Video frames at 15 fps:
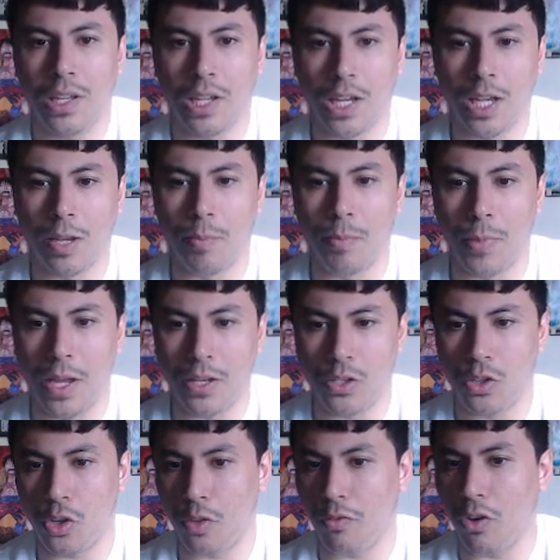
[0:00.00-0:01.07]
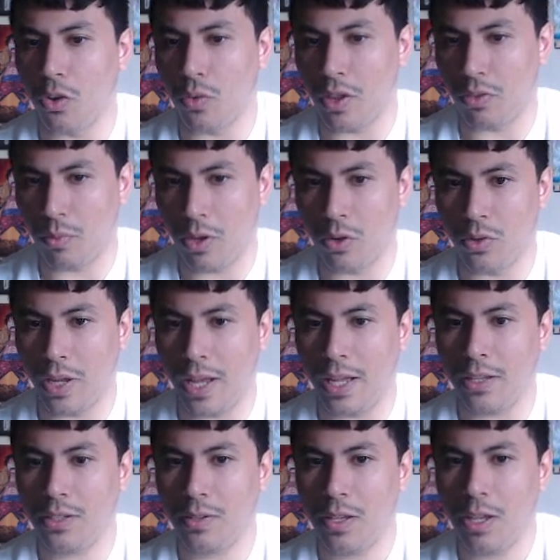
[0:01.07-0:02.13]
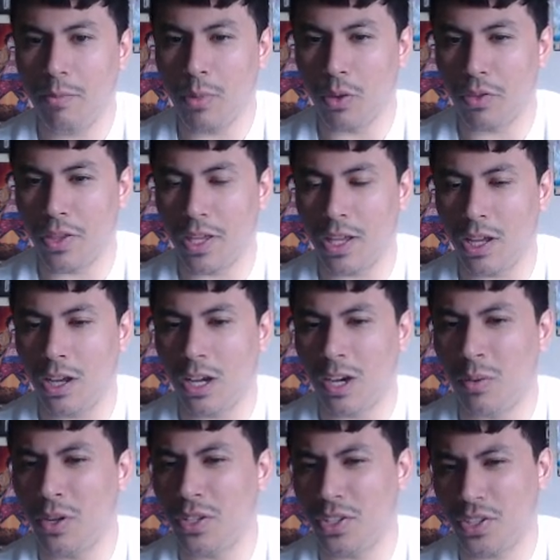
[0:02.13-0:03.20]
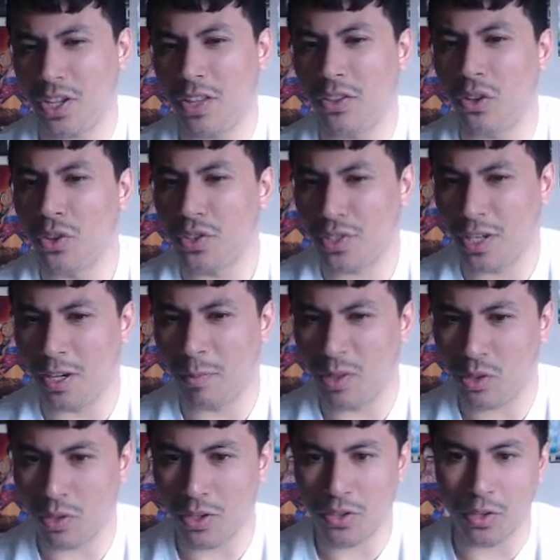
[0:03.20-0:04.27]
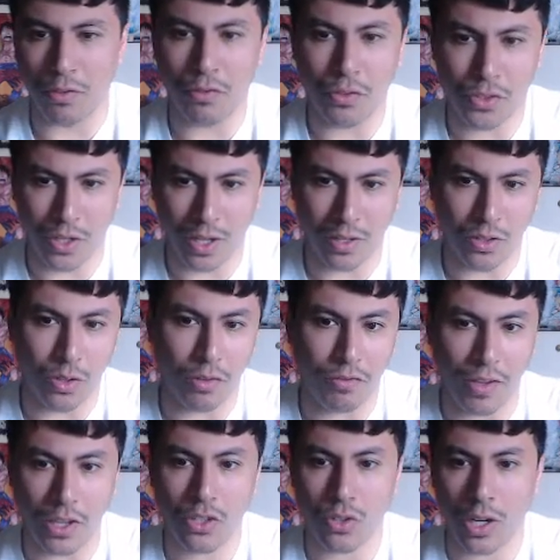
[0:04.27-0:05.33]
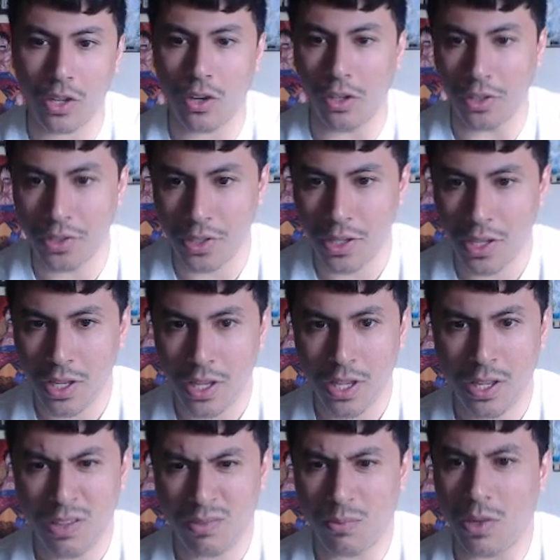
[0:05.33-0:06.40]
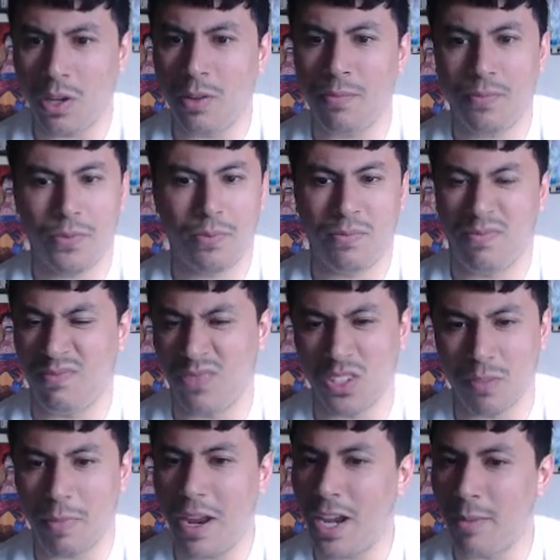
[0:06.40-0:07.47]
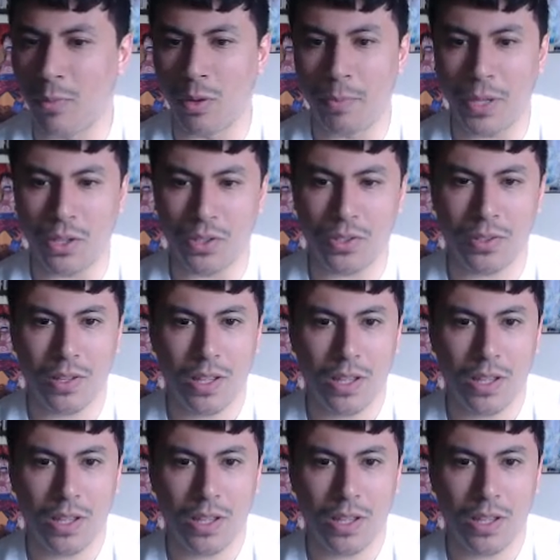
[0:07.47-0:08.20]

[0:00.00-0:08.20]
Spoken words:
And you know you've got a grade 3 heal in your hand, but you're thinking, oh, I want to discard the Goddess of the Sun Amaterasu so I can do the fake strike cost. Well, it doesn't matter anymore, because